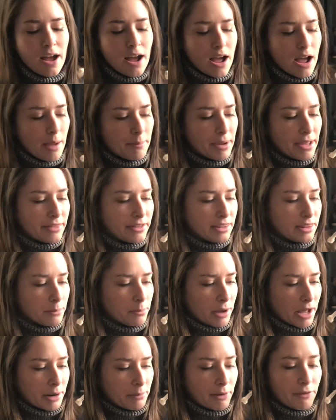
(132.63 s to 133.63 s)
And then the
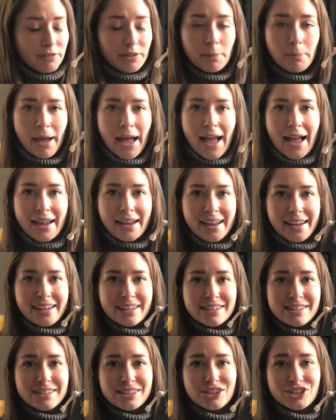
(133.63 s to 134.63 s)
bottom of the bag
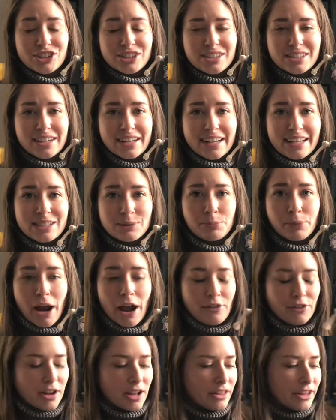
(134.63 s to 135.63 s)
is just a nice
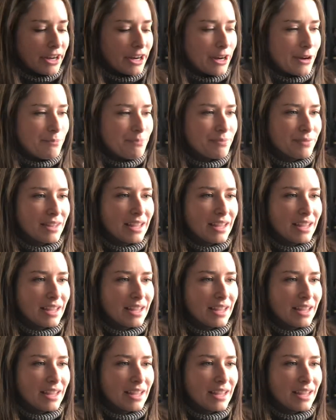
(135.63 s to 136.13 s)
brown color.